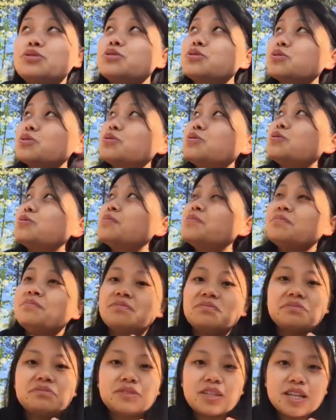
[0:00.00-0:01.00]
So
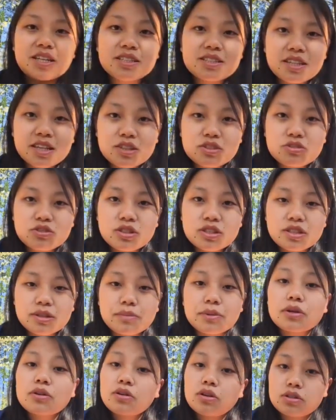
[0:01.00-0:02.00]
that is actually the
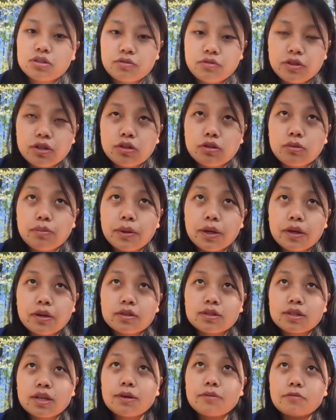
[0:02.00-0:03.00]
becost value,
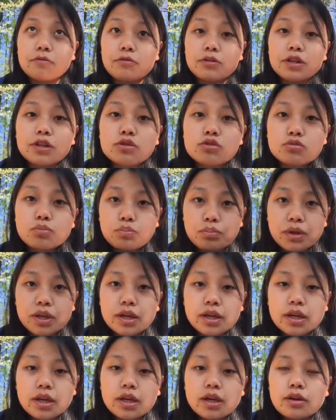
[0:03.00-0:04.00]
because I'm willing to
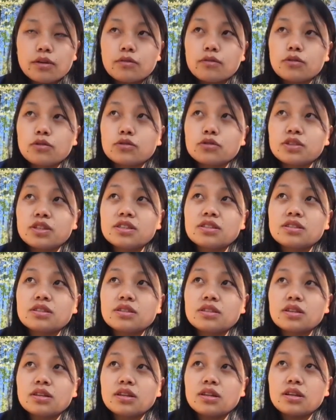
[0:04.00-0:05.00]
pay for this
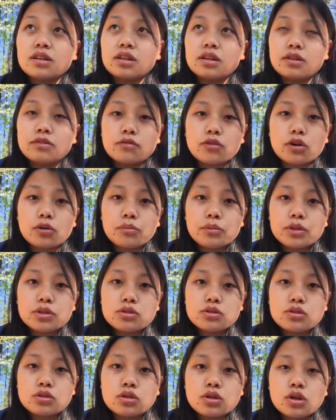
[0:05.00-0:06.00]

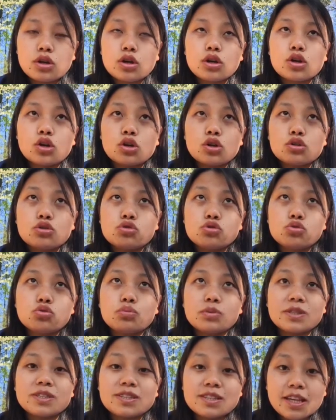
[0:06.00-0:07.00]
environment to
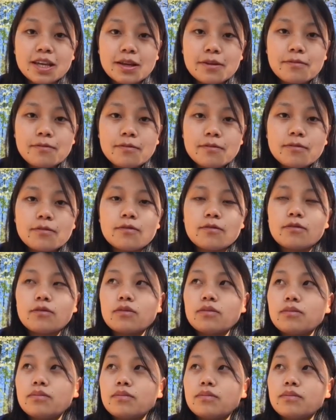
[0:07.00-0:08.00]
be same
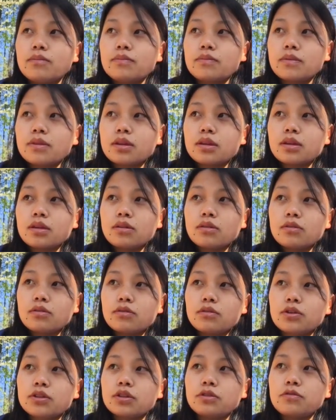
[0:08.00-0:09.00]

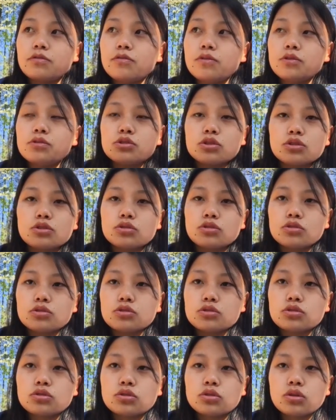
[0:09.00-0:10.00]
for the future
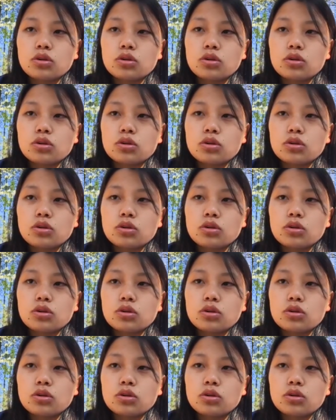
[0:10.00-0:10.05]
use